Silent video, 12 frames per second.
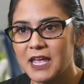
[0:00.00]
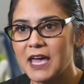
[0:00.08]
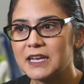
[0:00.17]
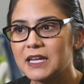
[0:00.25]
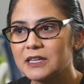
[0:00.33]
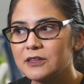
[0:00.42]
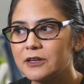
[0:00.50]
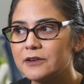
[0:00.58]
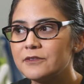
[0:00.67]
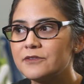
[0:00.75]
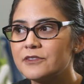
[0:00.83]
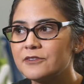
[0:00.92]
And I
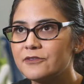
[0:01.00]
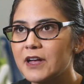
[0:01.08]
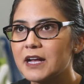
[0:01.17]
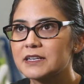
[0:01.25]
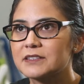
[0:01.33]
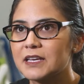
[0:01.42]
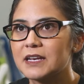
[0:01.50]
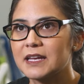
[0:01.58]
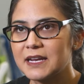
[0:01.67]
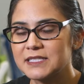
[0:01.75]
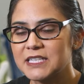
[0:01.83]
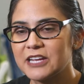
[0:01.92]
love the fact that,
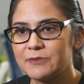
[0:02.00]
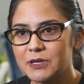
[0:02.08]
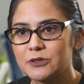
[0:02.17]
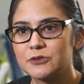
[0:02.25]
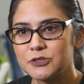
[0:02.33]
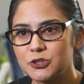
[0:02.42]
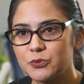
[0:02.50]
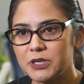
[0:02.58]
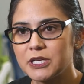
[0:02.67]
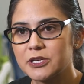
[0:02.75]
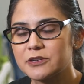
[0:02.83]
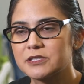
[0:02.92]
like I said, I've been close to
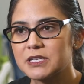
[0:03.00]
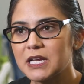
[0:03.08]
20 years,